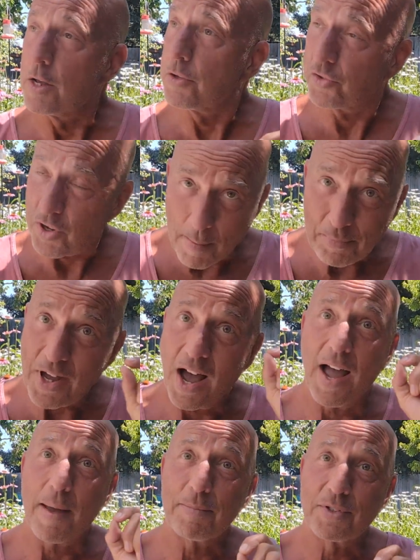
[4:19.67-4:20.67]

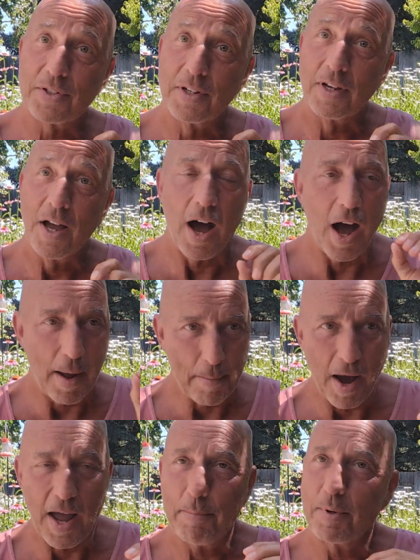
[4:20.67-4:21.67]
Sometimes I
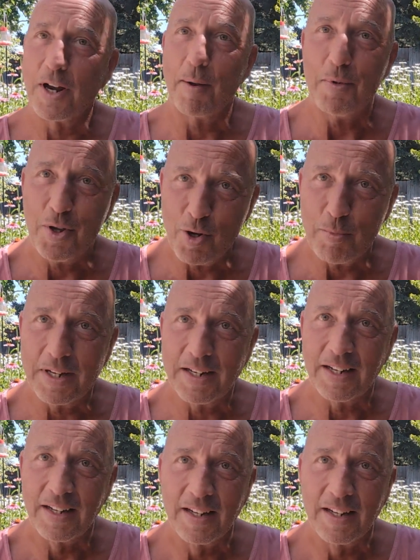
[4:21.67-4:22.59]
might, but I'm human.